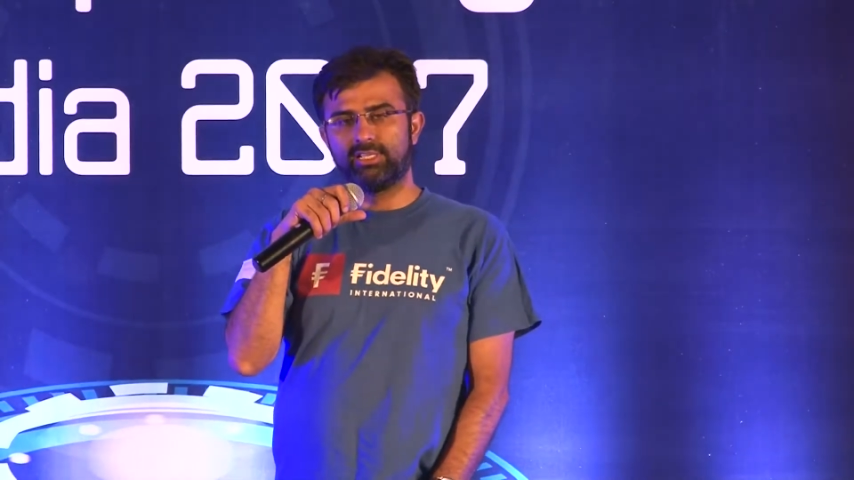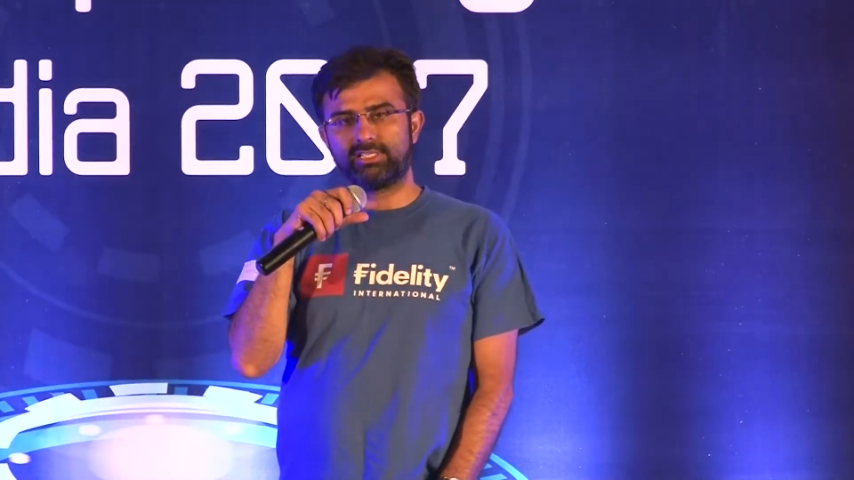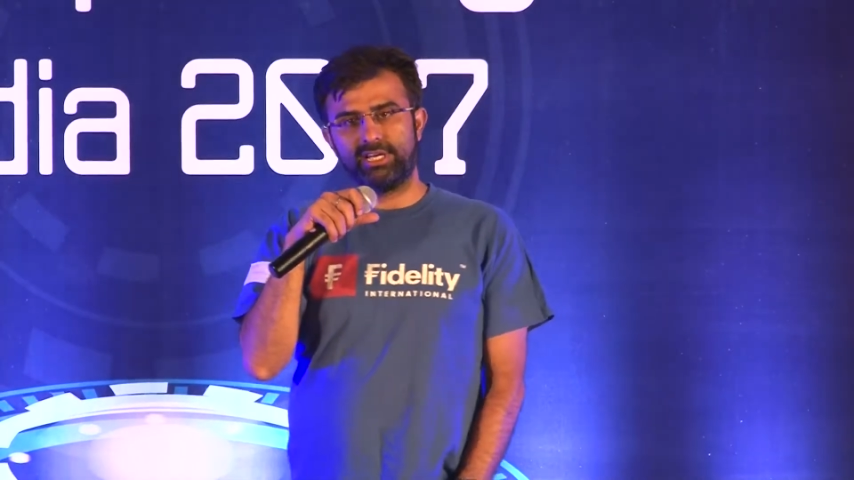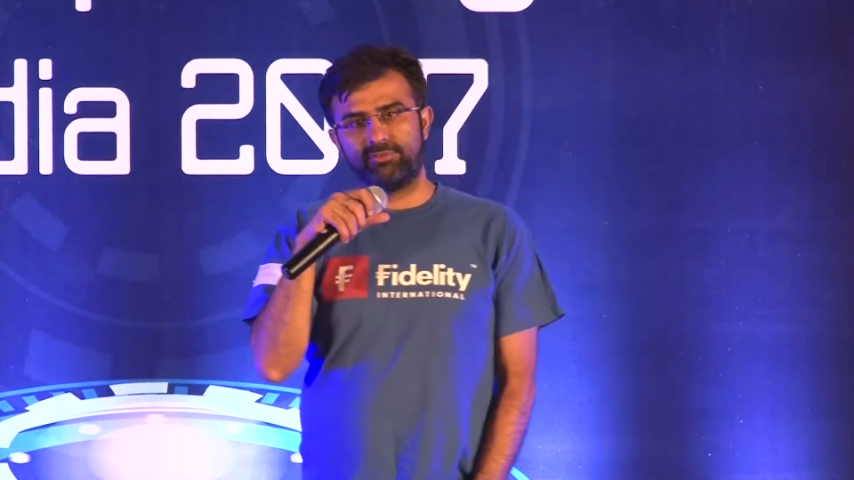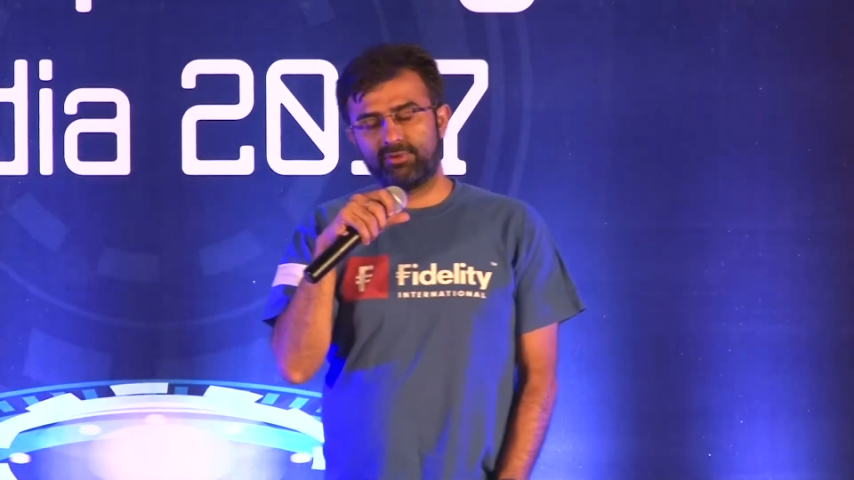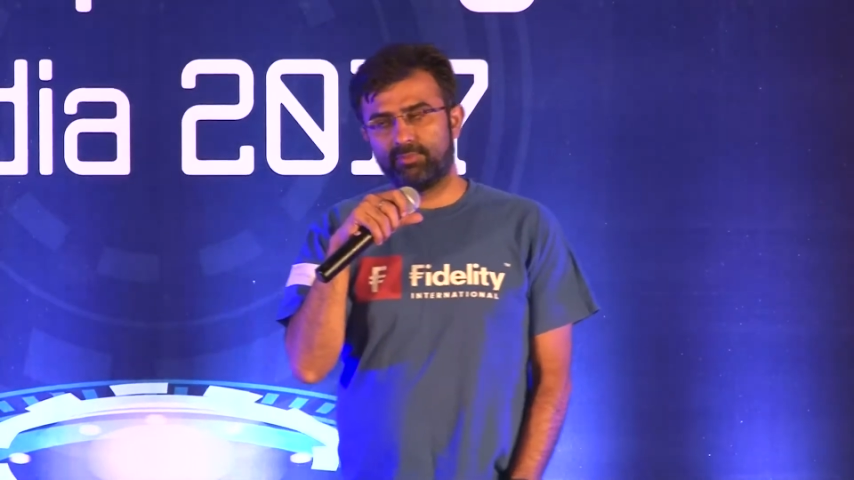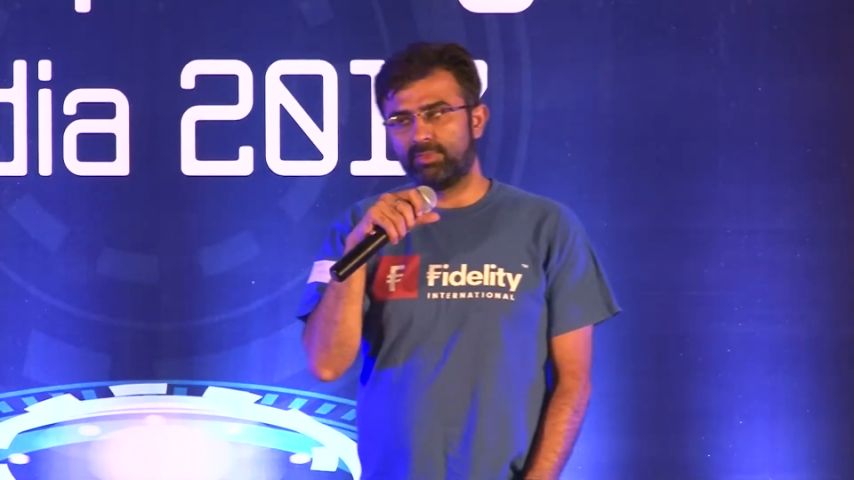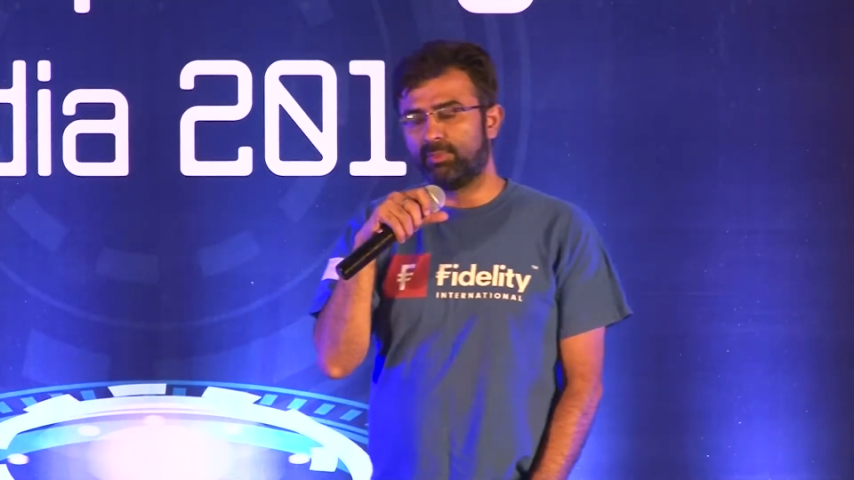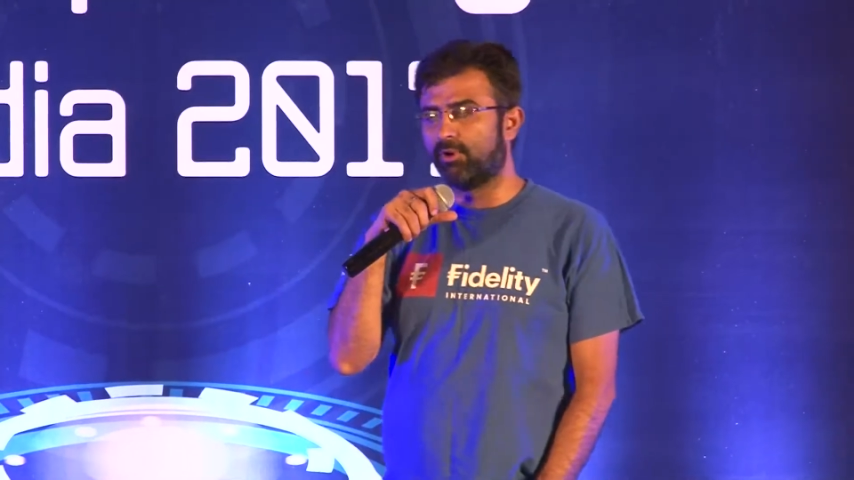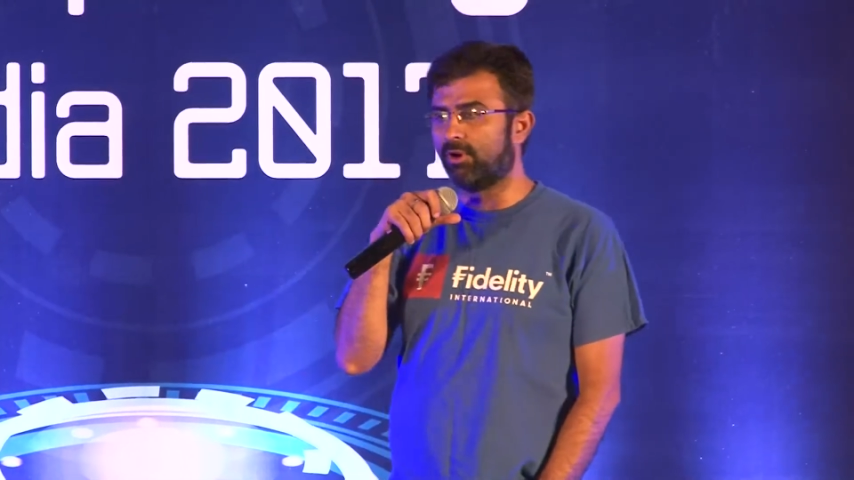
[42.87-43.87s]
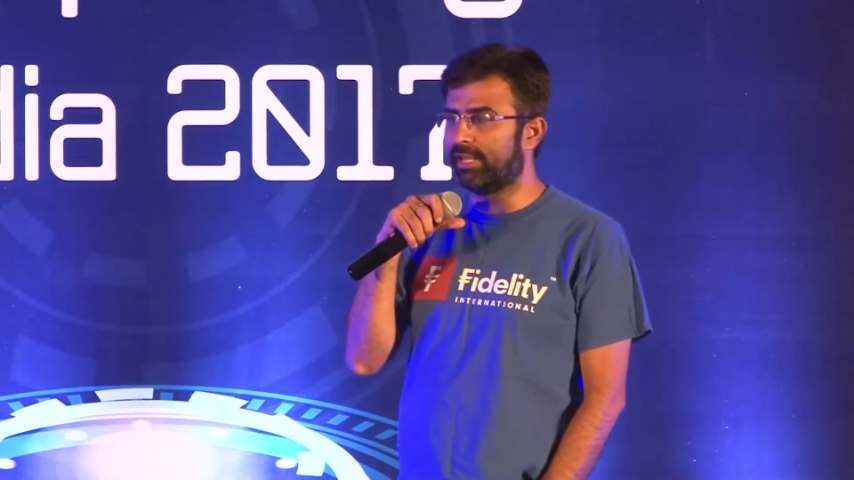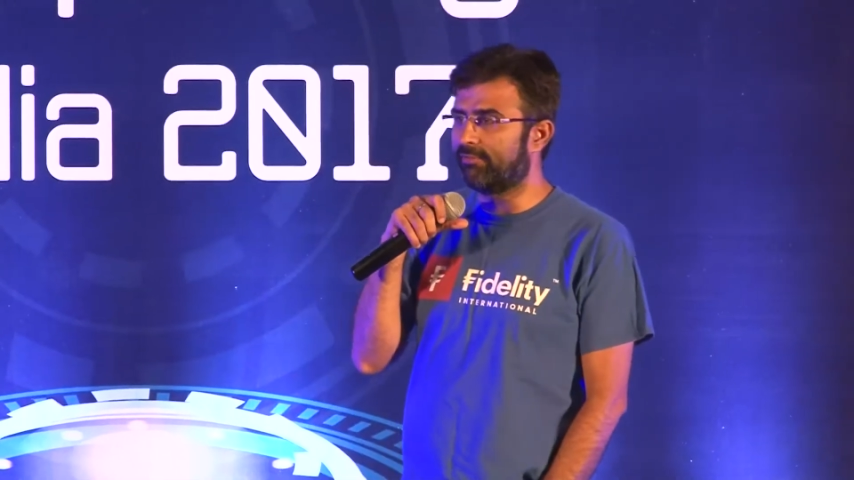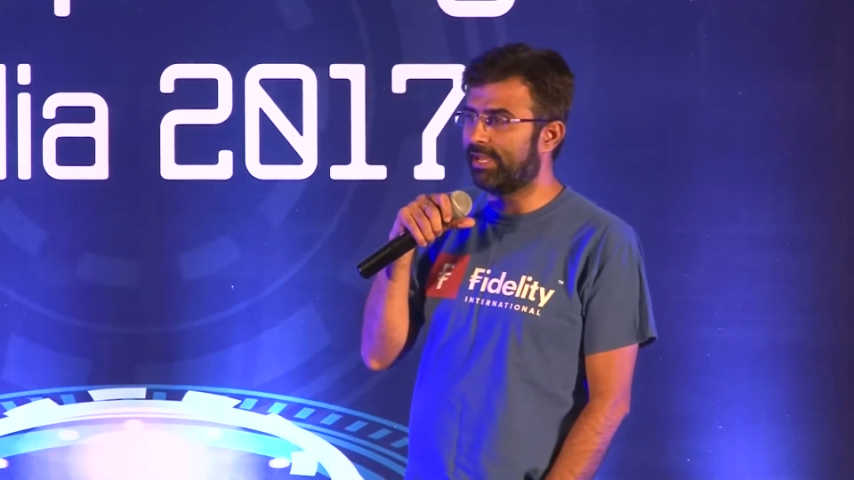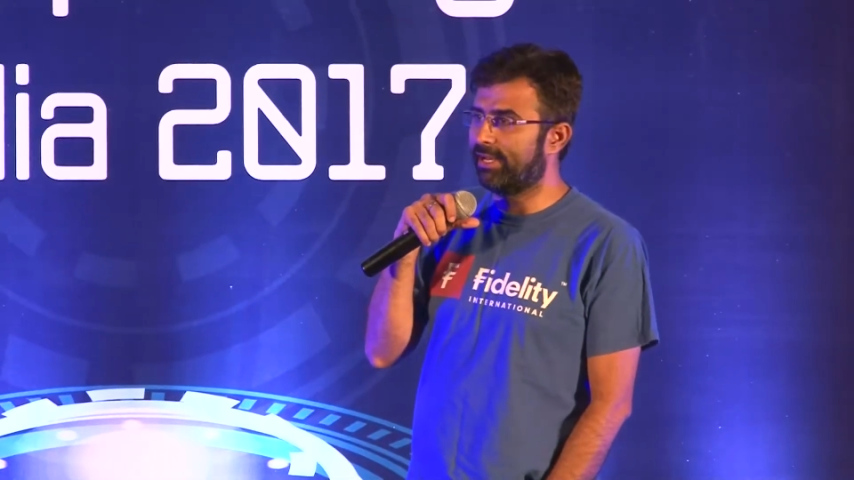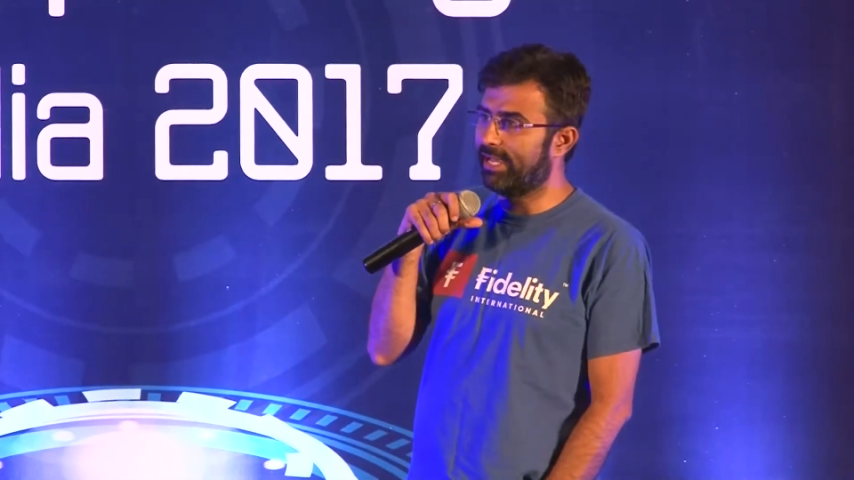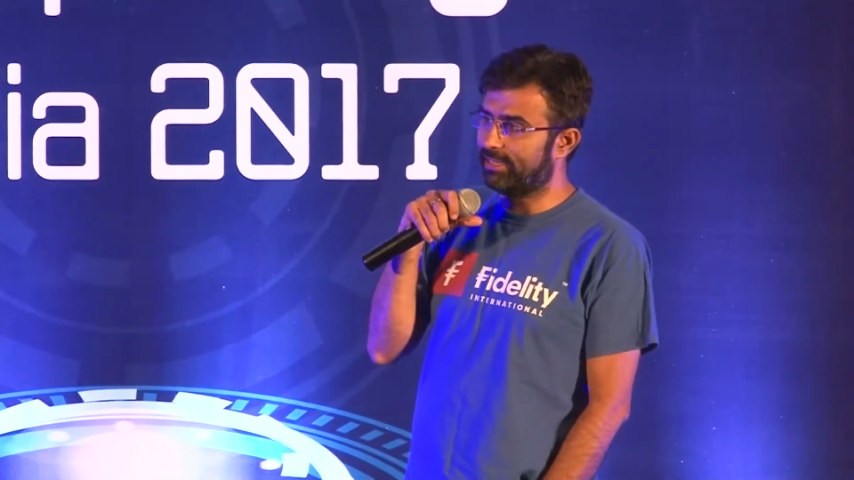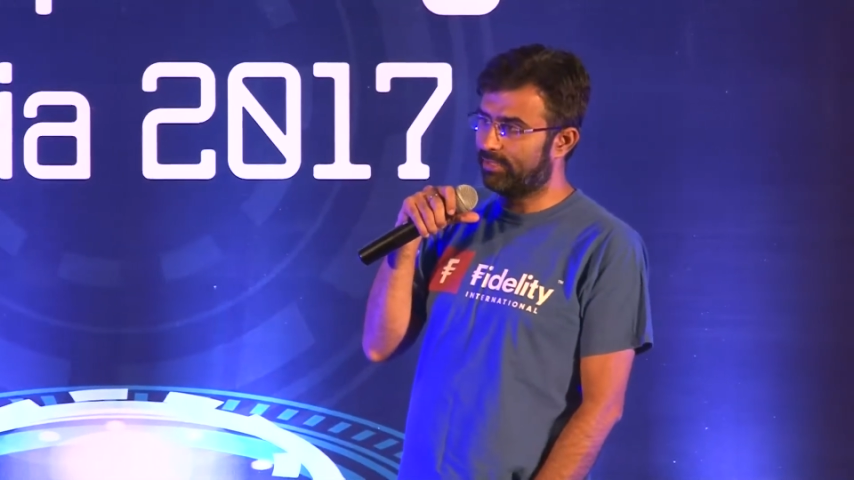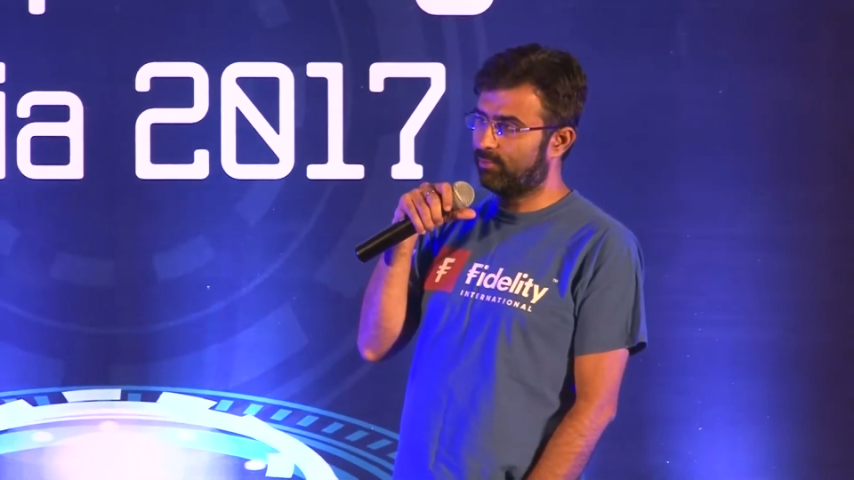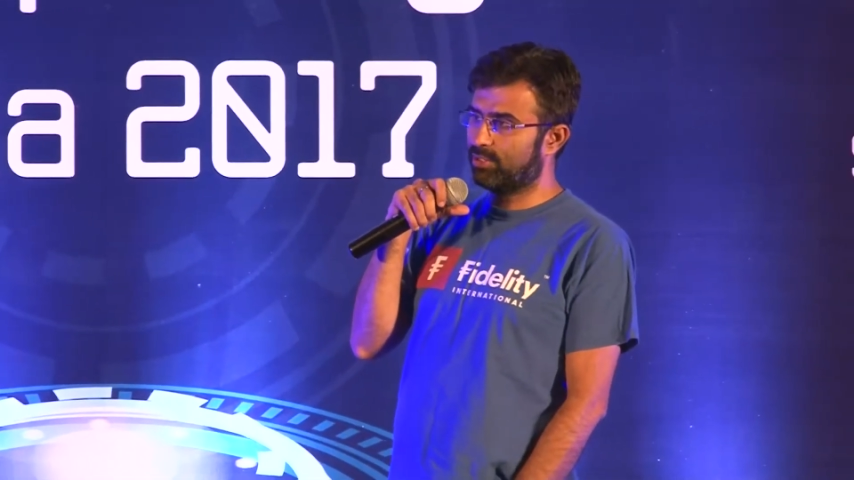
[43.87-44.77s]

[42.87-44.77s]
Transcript: straight from the morning where Nathan